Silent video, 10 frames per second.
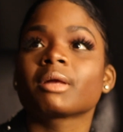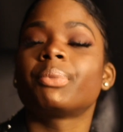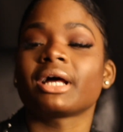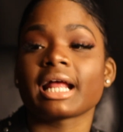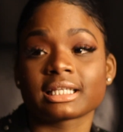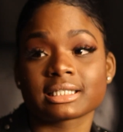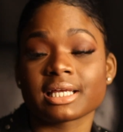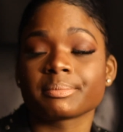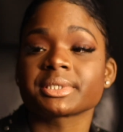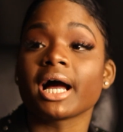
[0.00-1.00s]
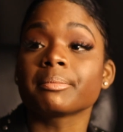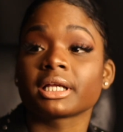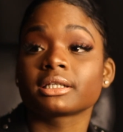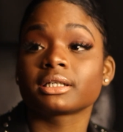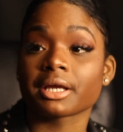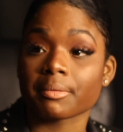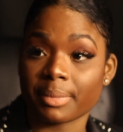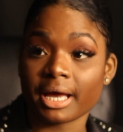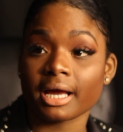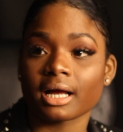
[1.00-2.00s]
But at the same time, like looking
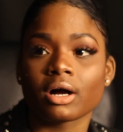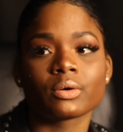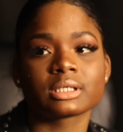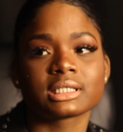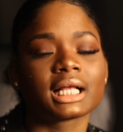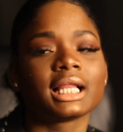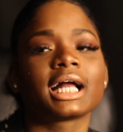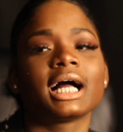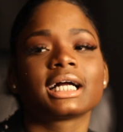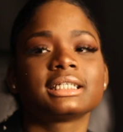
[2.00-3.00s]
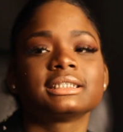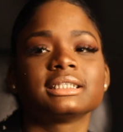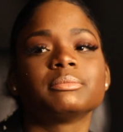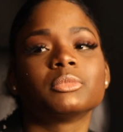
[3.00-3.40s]
back, I always think like I could have did